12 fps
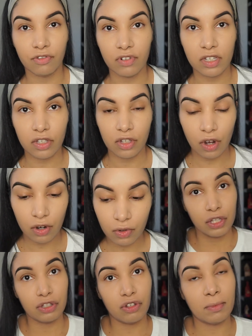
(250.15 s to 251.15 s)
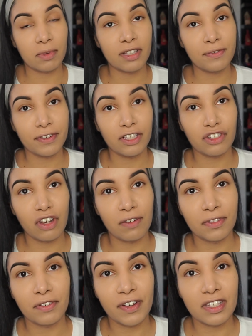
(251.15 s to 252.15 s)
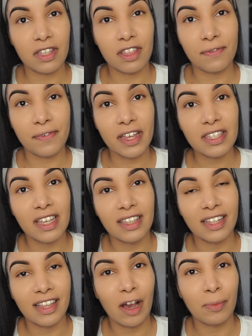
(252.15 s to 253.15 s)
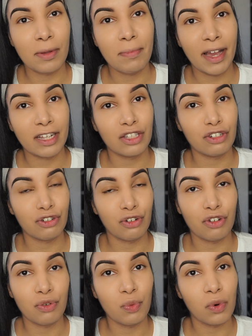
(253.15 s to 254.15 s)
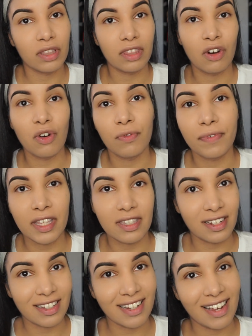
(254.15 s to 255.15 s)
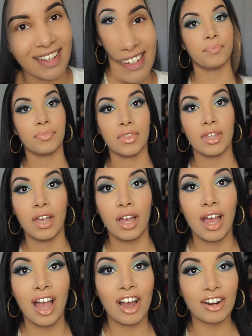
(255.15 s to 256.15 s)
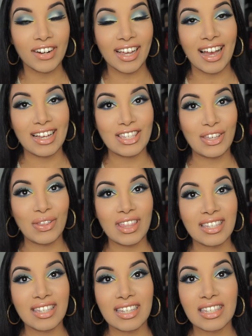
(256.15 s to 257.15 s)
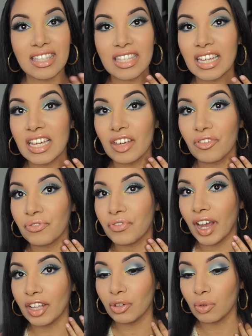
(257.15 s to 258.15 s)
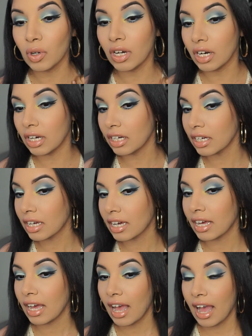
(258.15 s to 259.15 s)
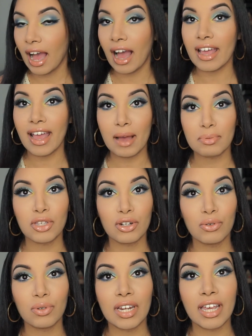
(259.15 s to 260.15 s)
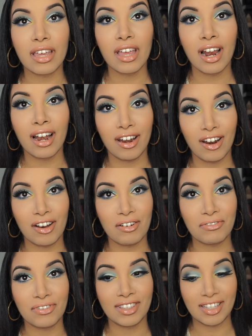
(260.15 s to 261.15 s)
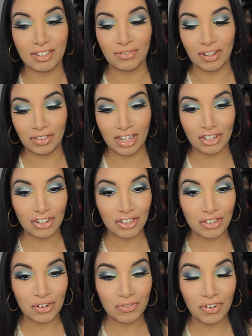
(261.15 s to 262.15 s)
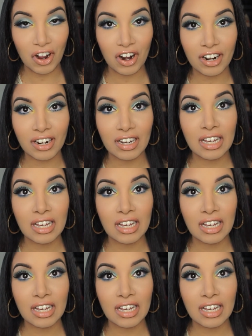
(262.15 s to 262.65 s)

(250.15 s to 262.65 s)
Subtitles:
result. So I'm going to finish off the rest of the face, and then I'll be back to show you what the whole face looks like. Alright guys, so this is the final look. I absolutely love this foundation so far,